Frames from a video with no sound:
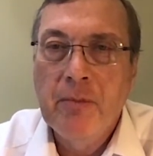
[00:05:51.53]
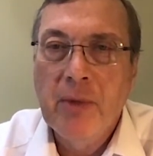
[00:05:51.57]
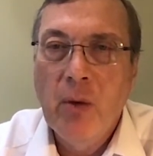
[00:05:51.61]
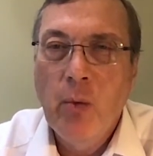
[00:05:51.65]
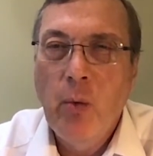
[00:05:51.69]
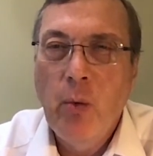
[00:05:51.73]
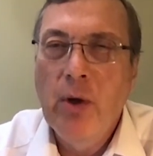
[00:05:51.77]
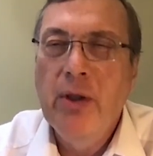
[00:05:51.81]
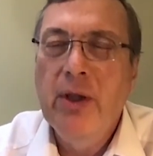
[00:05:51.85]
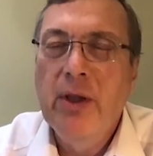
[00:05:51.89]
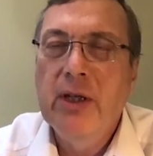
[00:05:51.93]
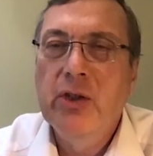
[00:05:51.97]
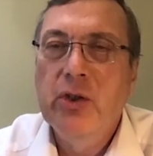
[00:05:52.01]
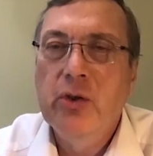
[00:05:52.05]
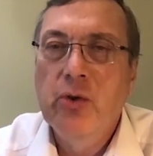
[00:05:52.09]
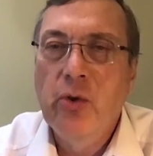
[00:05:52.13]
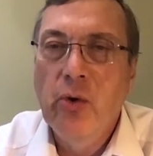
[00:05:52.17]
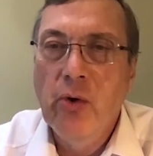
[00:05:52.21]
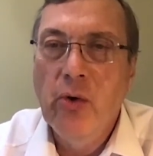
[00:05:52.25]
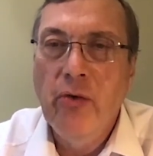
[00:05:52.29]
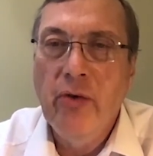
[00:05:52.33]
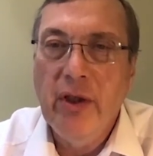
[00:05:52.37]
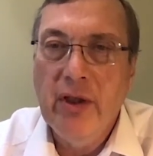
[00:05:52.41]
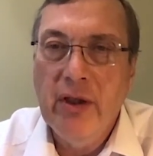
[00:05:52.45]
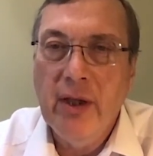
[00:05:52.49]
One of the
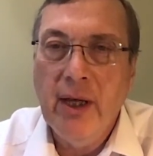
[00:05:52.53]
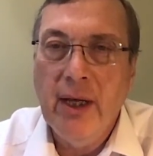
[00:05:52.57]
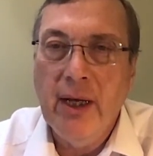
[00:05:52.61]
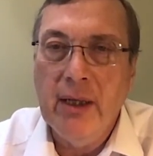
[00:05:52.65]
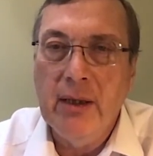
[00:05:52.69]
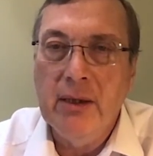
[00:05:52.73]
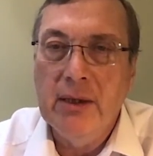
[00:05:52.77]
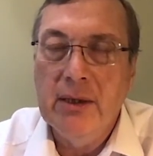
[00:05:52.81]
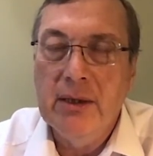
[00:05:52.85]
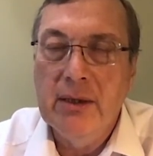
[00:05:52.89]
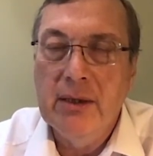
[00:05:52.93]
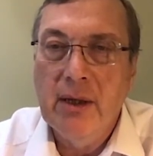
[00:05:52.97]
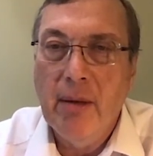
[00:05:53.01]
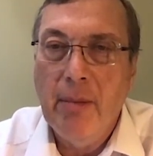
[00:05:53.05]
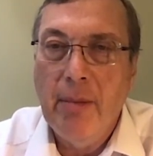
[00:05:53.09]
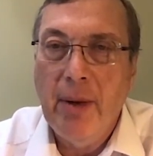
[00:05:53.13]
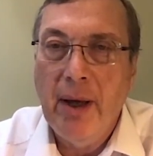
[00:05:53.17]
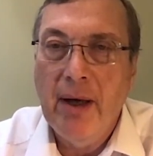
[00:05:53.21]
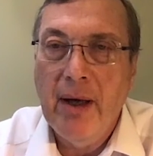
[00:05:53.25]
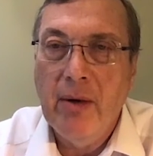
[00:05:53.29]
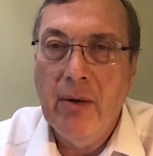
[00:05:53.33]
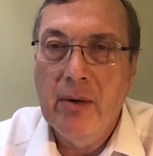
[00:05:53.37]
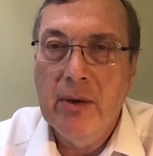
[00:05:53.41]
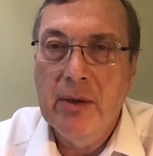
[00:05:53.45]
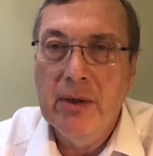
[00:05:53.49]
extraordinary things
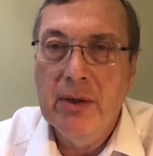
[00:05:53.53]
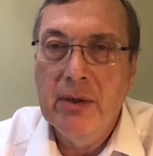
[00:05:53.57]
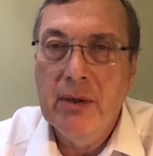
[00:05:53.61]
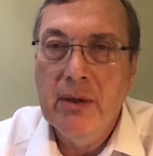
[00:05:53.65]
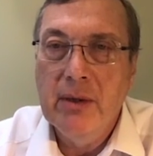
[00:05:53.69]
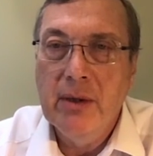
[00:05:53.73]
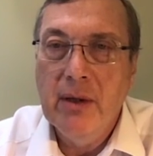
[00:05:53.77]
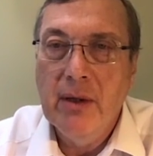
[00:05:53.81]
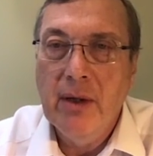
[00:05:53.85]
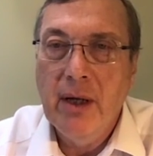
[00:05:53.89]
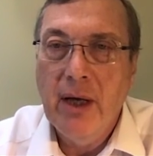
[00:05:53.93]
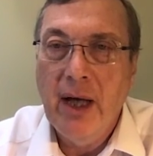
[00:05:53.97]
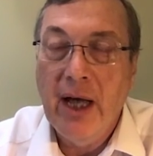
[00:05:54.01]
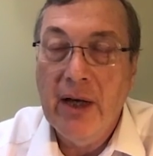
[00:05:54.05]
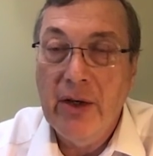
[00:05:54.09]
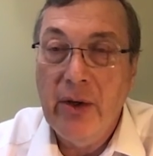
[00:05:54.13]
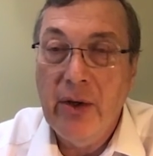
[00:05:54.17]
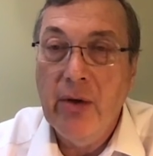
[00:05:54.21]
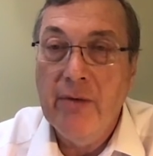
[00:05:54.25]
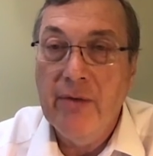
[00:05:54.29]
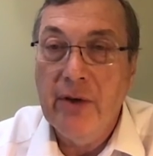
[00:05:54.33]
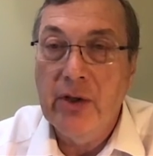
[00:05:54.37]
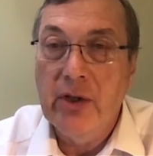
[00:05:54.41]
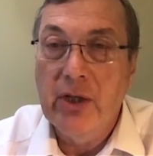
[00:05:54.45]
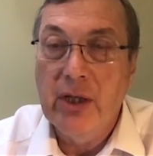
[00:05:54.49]
about our
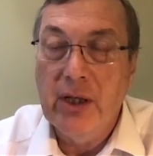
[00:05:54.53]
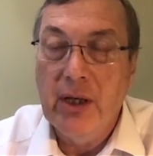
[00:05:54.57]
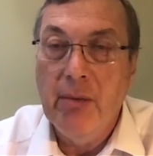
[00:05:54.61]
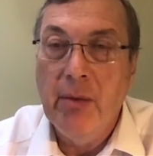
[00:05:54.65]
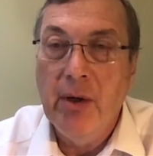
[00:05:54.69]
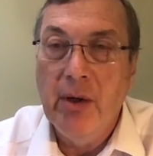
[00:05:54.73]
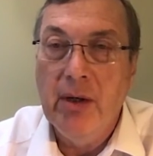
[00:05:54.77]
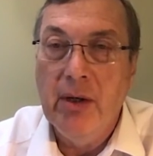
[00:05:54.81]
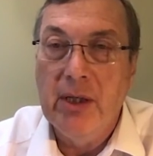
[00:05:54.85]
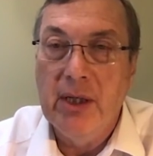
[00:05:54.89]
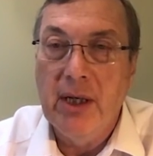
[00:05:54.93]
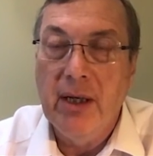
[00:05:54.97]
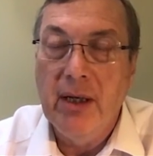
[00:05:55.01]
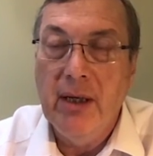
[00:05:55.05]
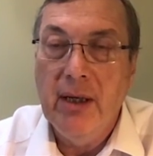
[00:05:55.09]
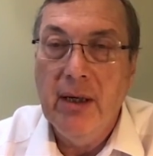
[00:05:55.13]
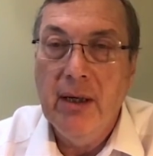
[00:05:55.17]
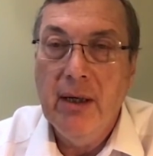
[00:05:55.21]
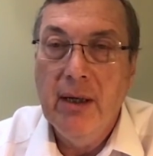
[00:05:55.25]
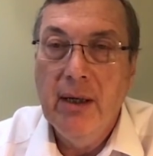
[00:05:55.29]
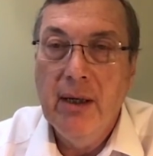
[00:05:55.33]
university community,